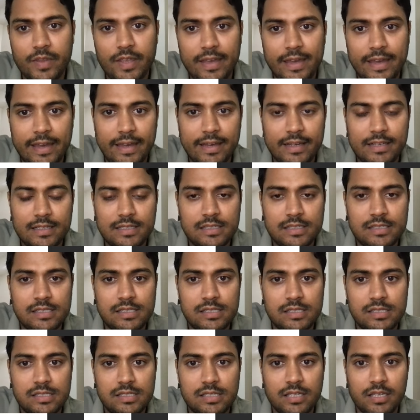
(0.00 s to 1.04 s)

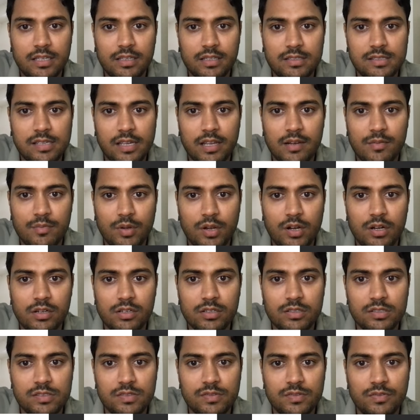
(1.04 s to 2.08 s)
x in the second part
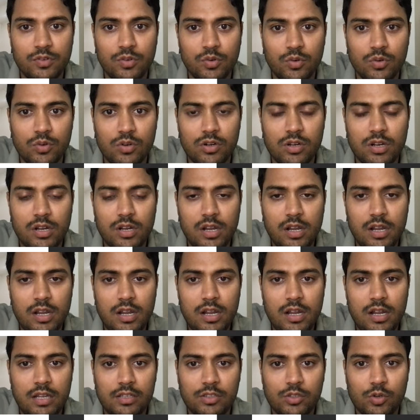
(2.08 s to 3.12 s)
is 4,
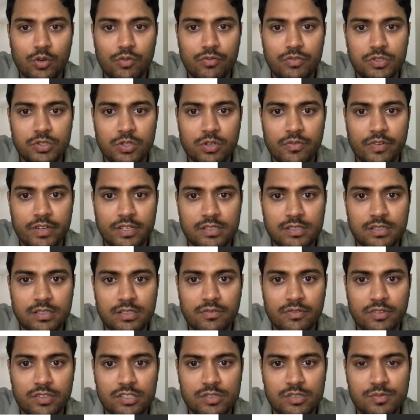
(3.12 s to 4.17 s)
and the coefficient of x in the
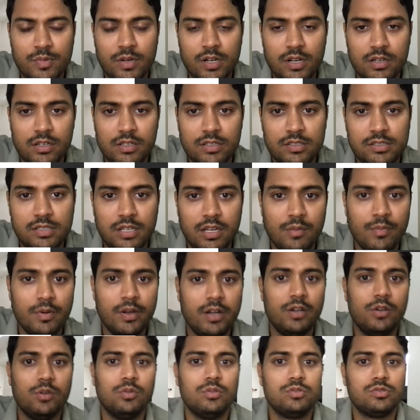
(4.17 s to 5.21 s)
first part is 3 by
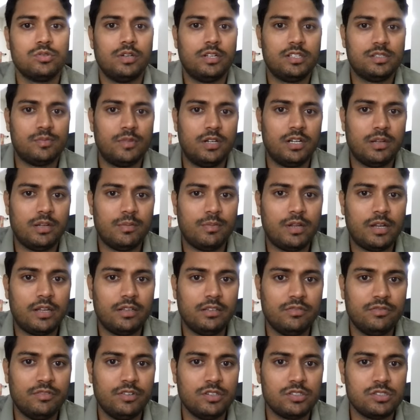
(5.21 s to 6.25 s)
2. So let's multiply the
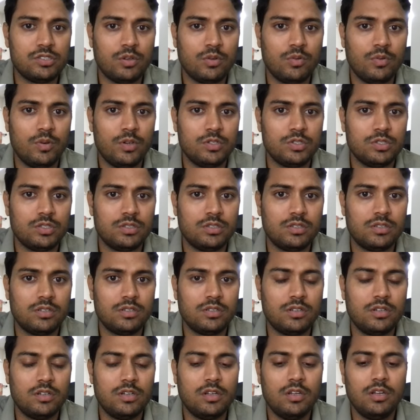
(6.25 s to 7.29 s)
first equation.
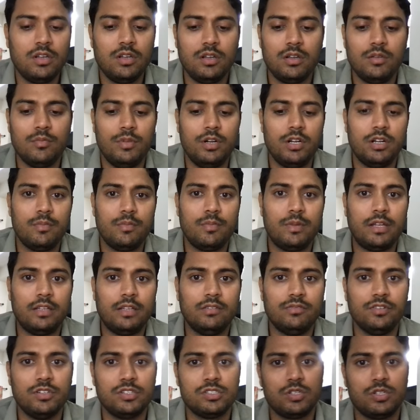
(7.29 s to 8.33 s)
Multiply the
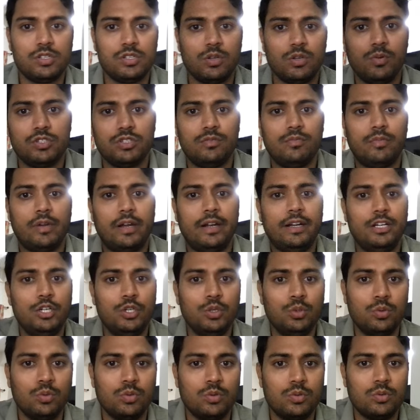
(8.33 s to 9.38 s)
first equation by
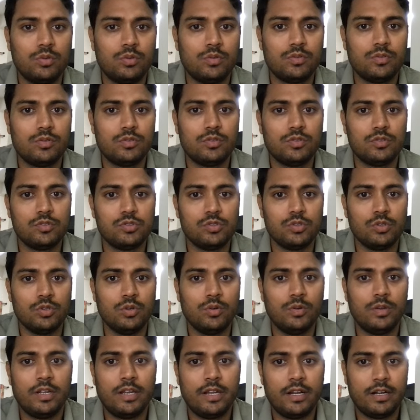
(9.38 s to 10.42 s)
2. So you
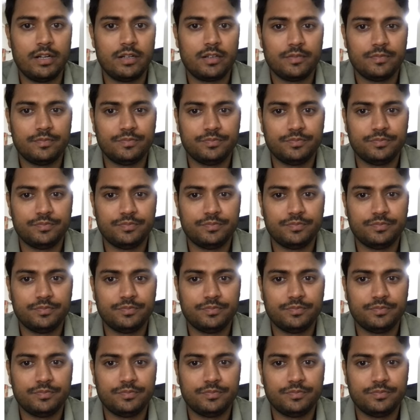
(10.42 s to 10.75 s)
will get